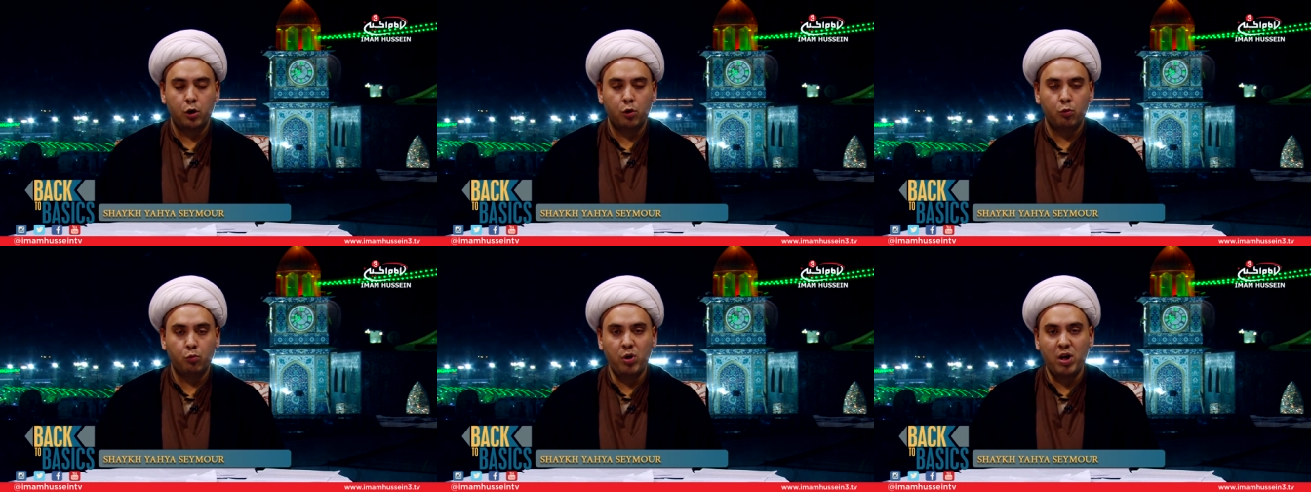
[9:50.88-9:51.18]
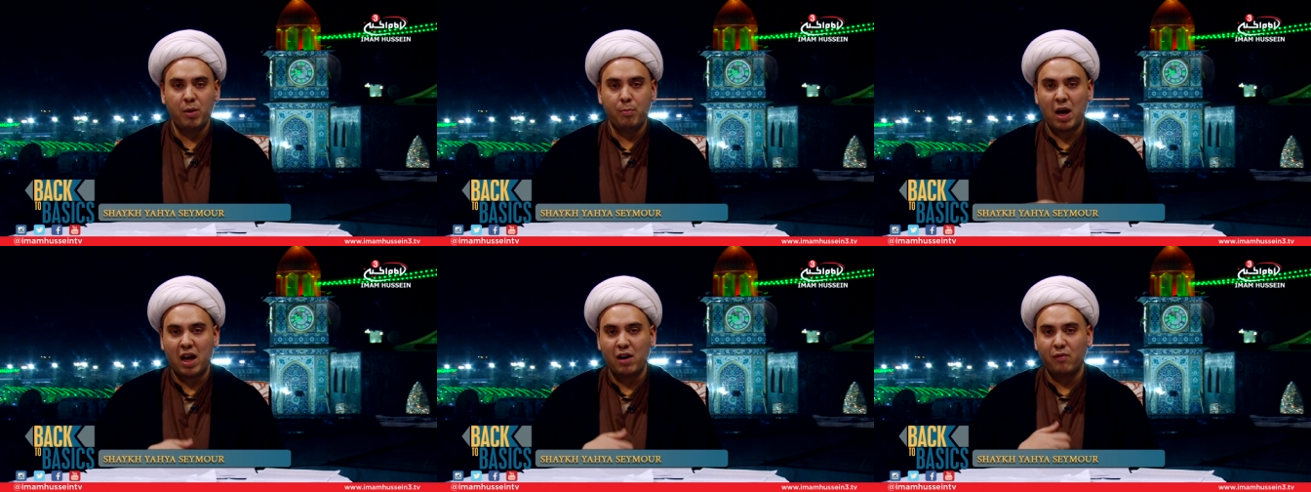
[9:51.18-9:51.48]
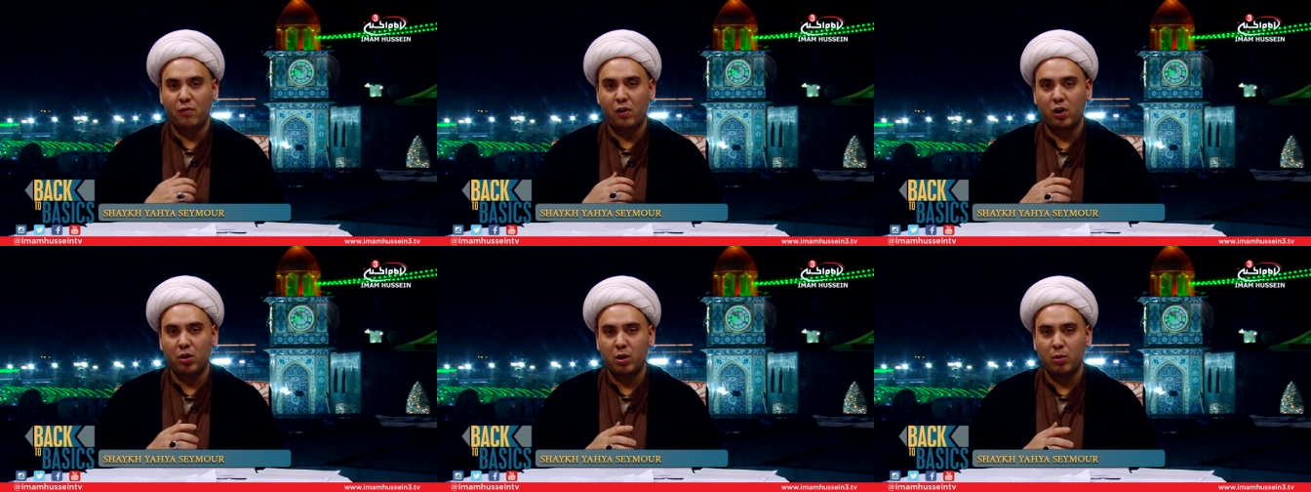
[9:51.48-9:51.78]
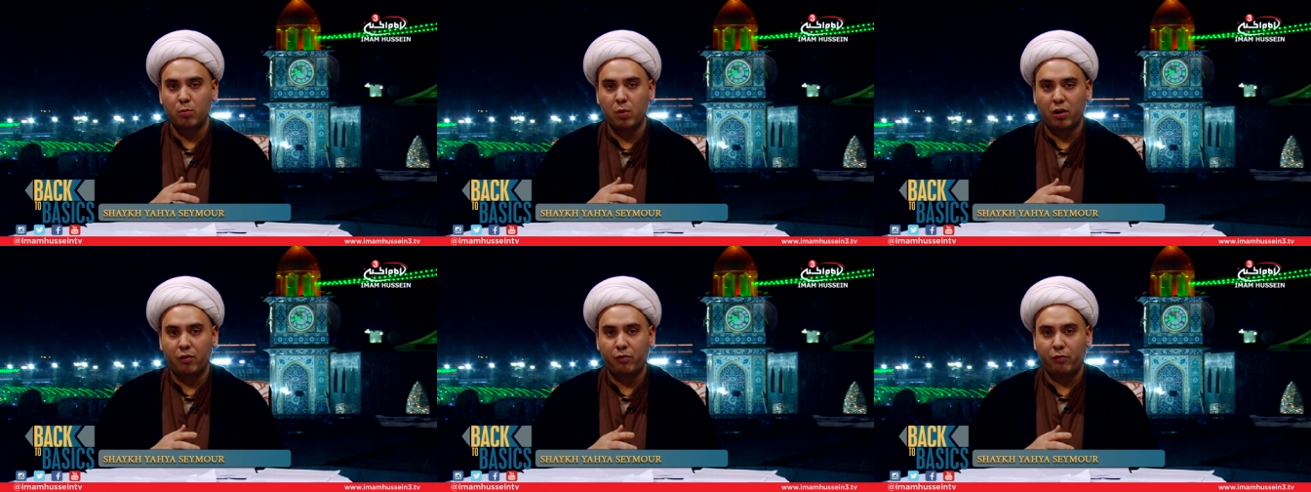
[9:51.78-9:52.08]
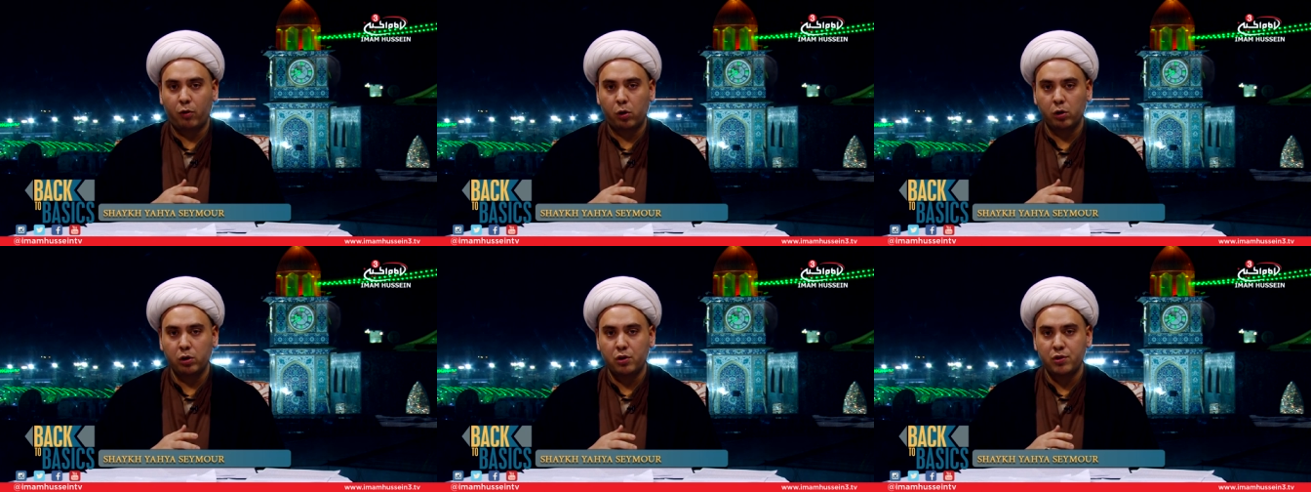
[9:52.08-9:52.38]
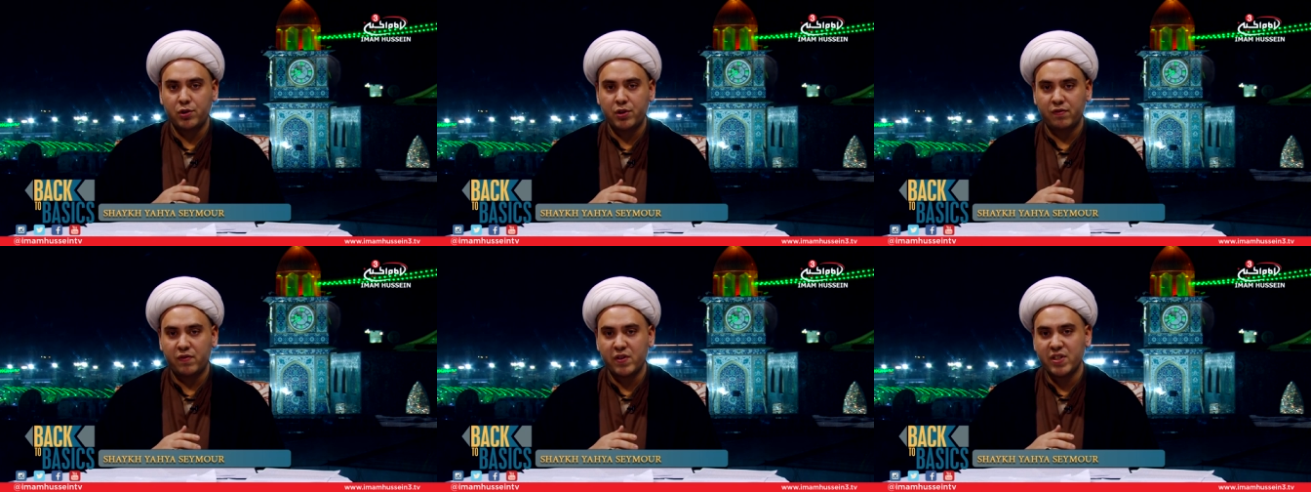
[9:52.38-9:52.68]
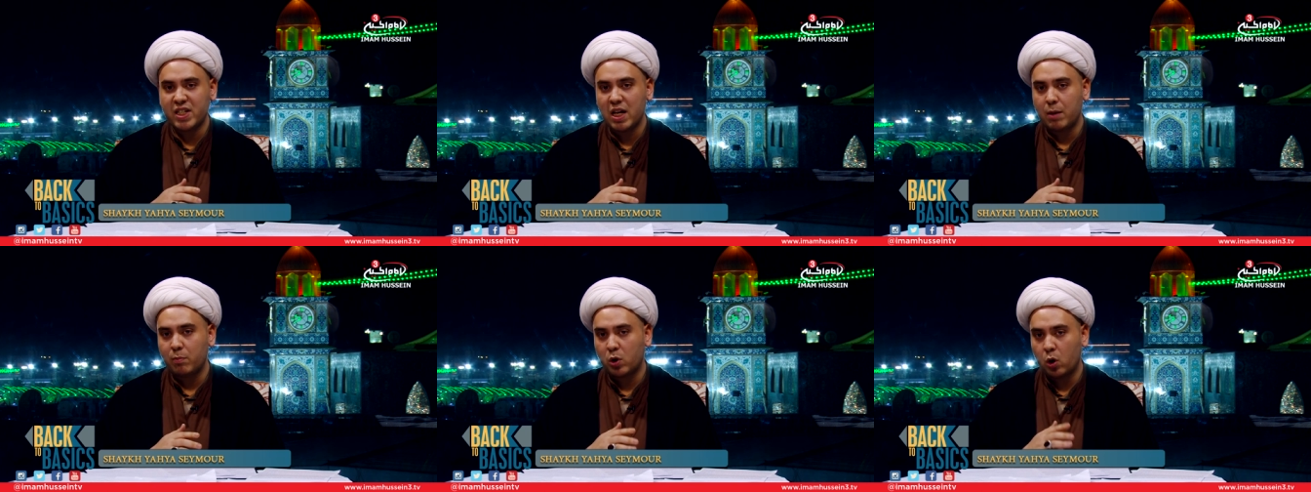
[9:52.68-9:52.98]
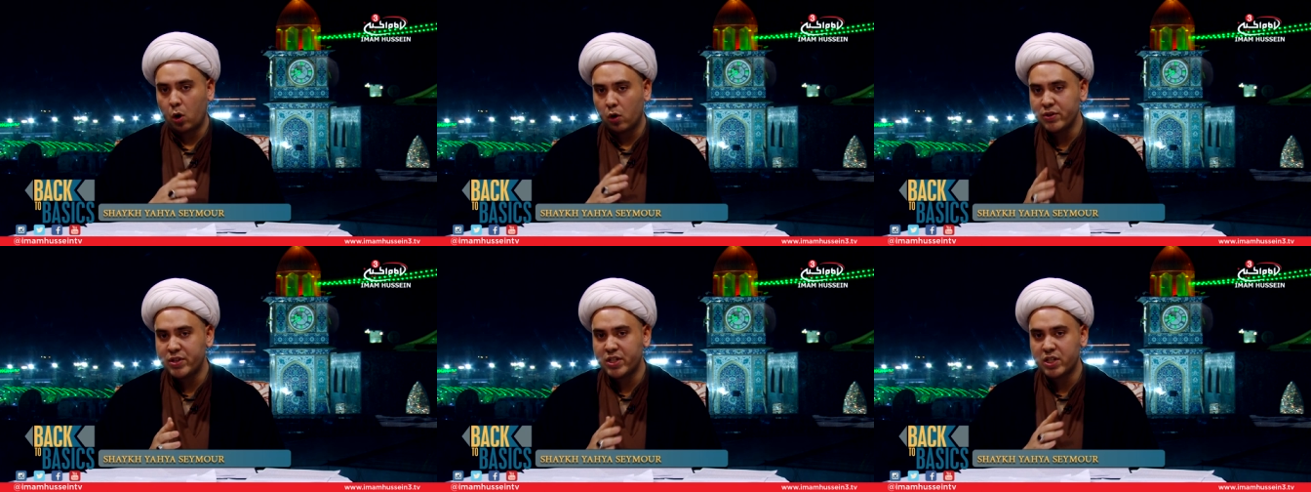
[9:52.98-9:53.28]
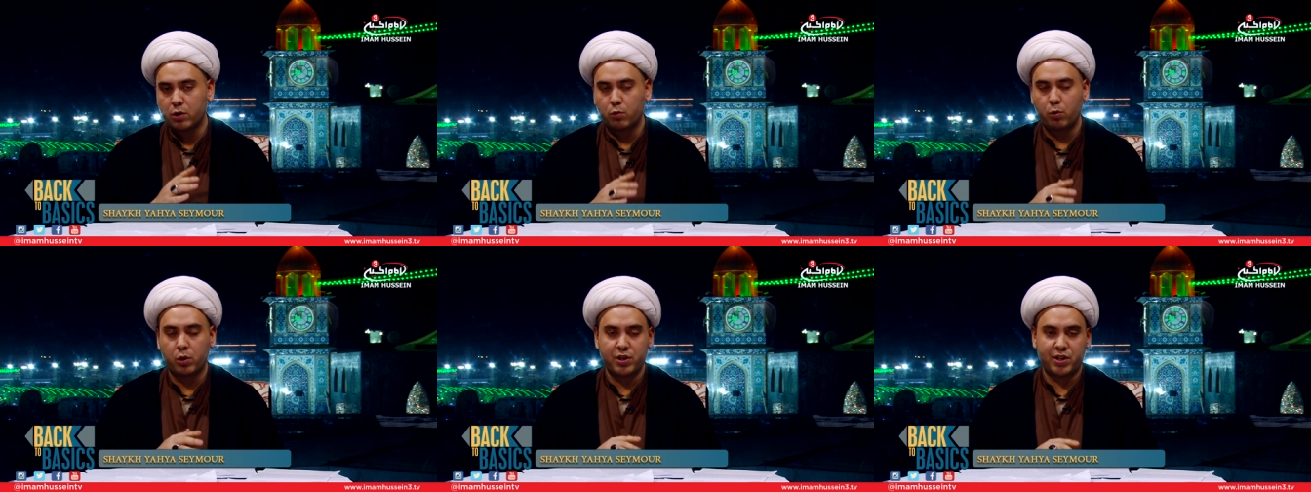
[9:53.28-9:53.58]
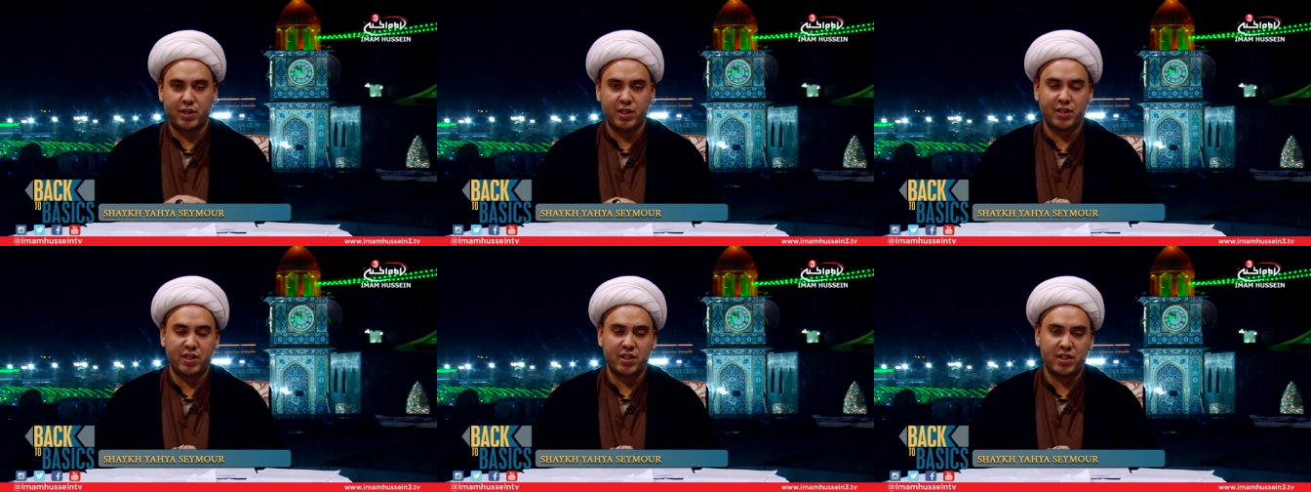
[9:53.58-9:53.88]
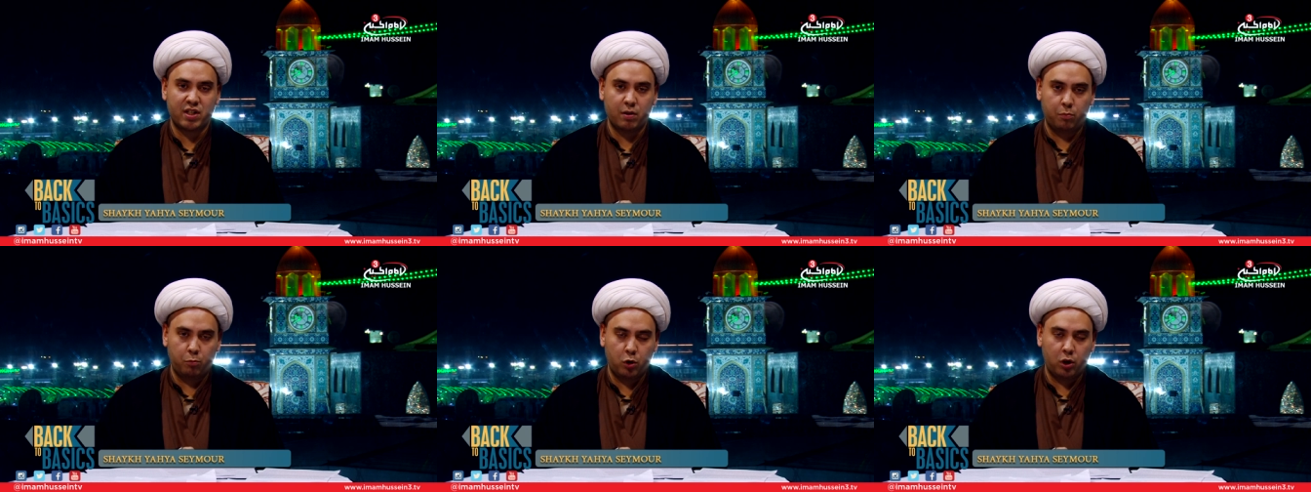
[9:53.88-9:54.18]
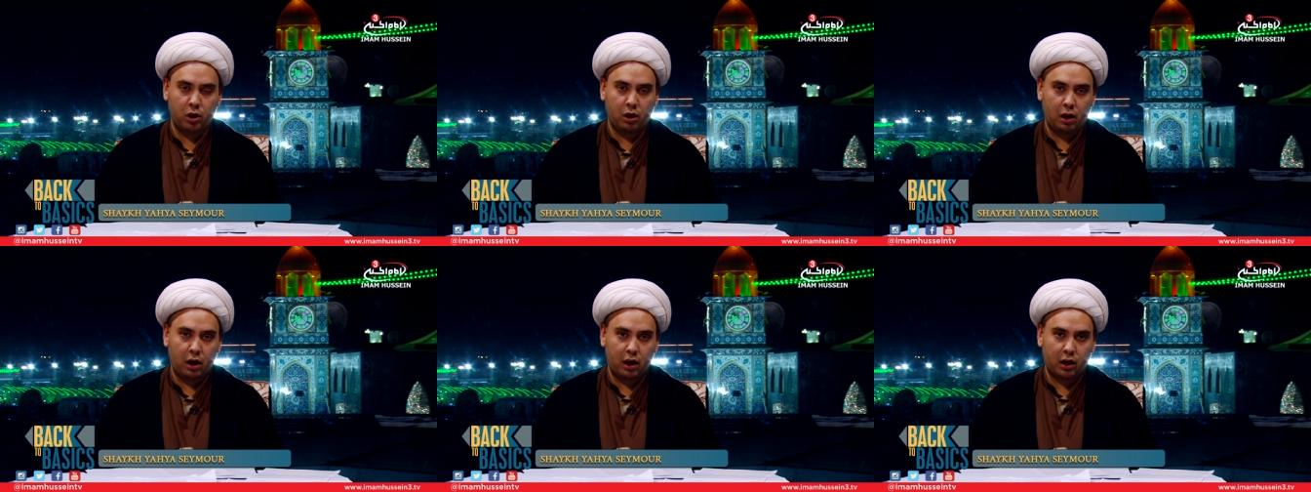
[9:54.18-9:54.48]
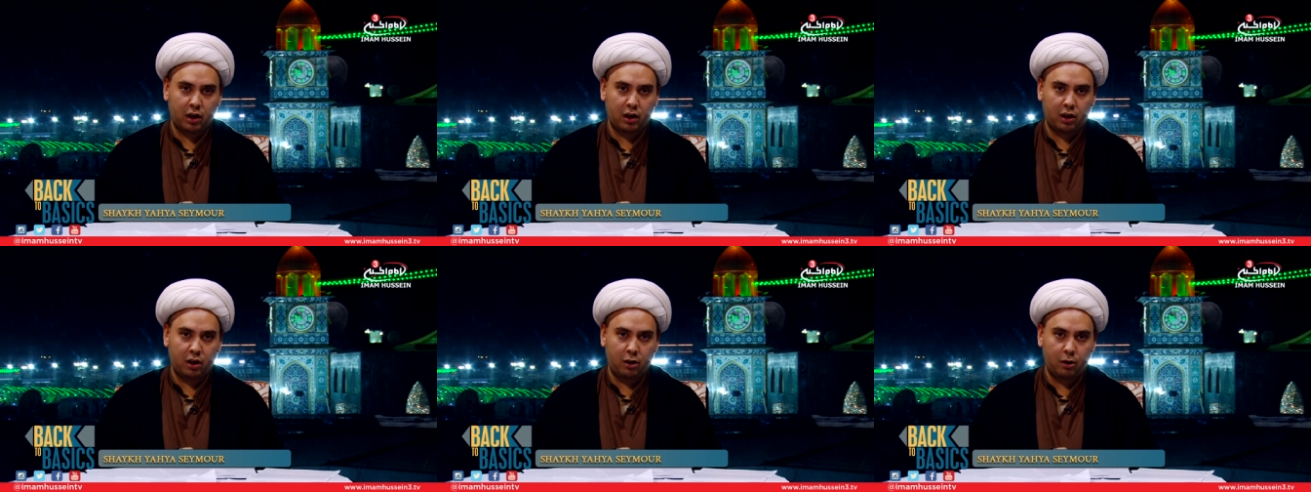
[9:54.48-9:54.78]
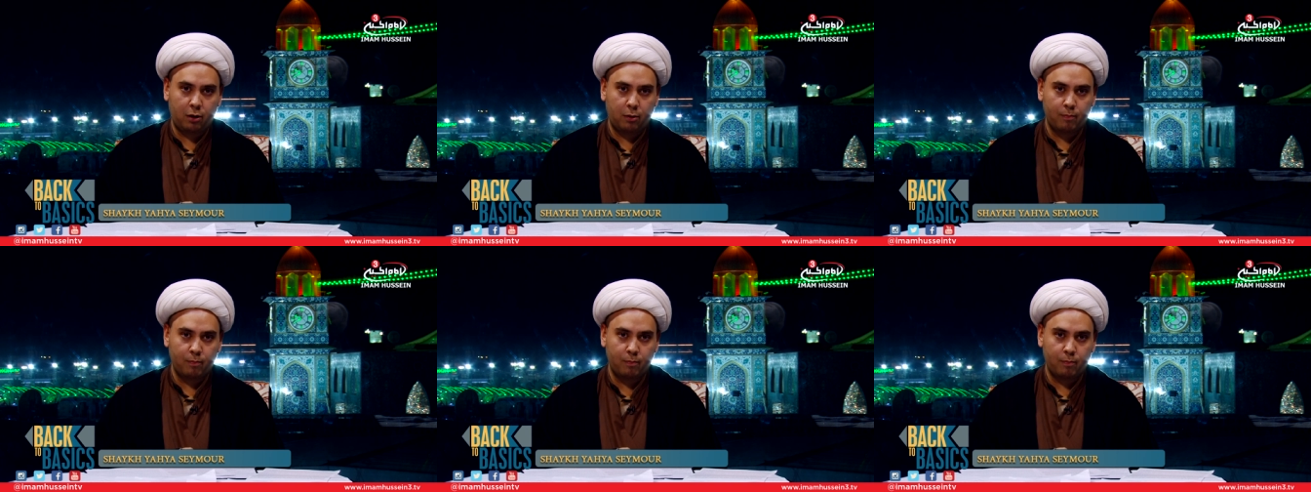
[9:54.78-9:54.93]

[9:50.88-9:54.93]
we may very well fall into the same consequences as someone like